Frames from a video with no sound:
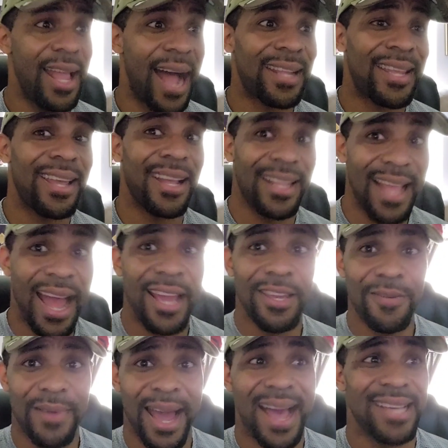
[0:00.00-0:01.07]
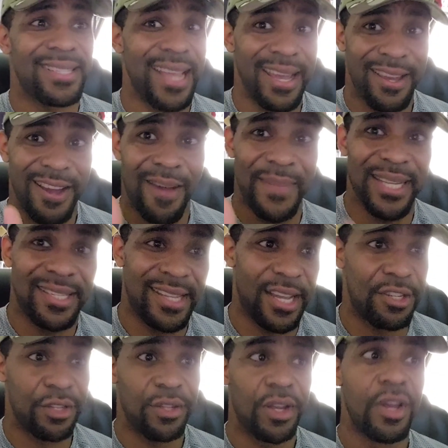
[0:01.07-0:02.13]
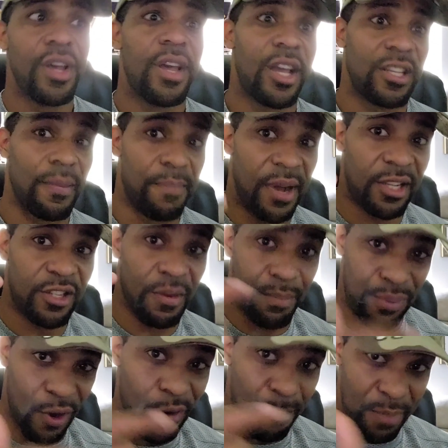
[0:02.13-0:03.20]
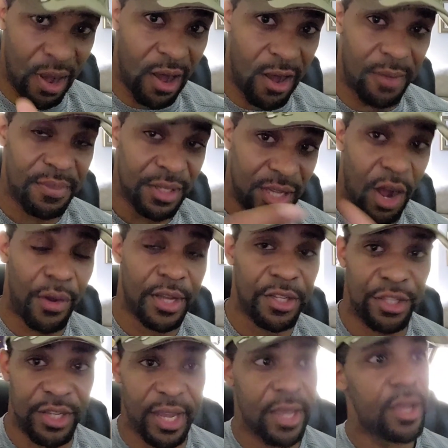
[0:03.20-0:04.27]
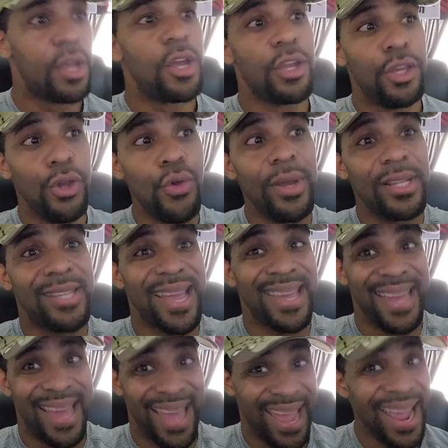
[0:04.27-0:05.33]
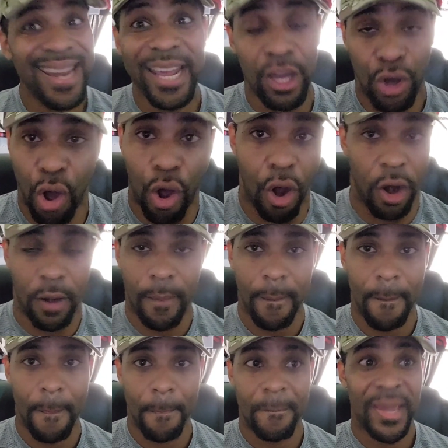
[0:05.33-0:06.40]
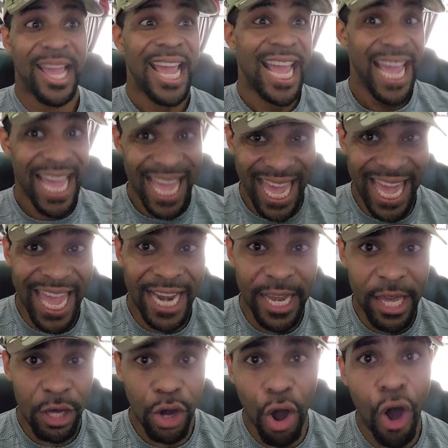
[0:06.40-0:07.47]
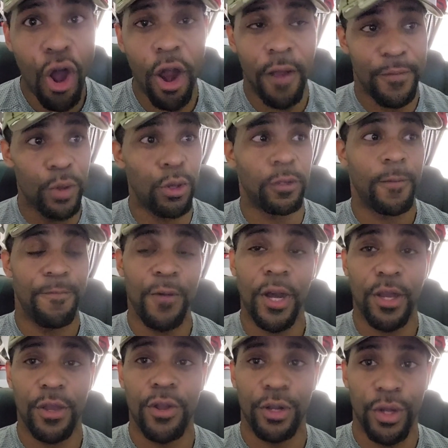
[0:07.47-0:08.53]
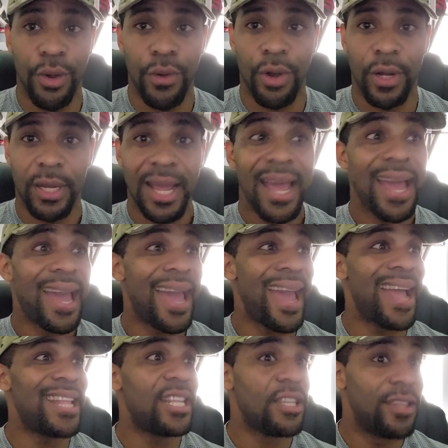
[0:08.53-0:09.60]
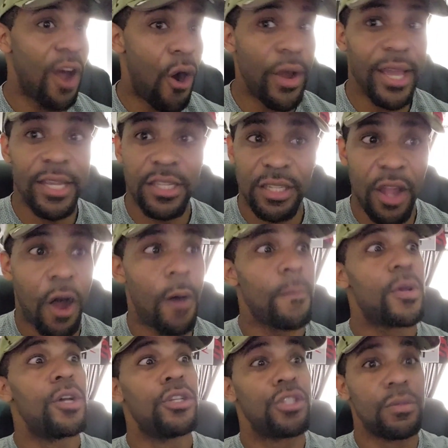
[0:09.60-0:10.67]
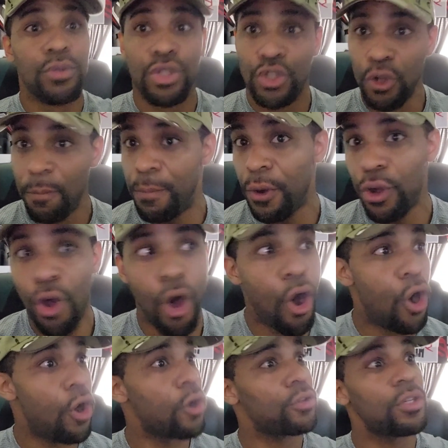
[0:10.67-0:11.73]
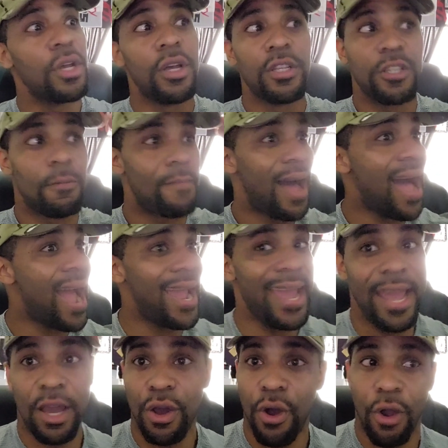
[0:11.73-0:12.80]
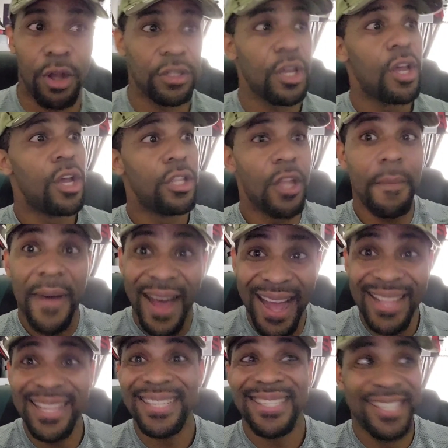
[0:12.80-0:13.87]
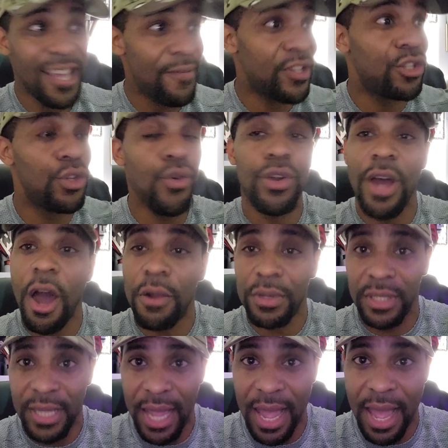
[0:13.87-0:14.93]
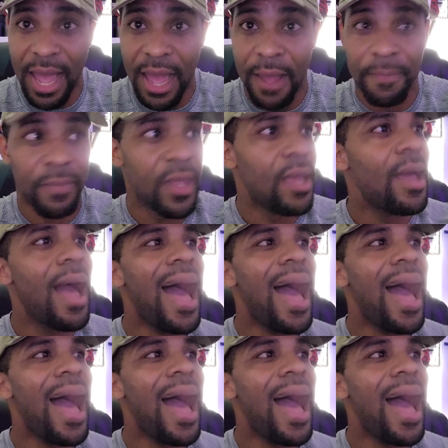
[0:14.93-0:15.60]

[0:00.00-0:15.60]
And I think a lot of you guys in that comment section is a bunch of broke bums talking shit. You can take any car, any car, if you know the fuck you're doing, and donkey stomp some supercars, some high-end cars. Them Honda Civics do it all the time.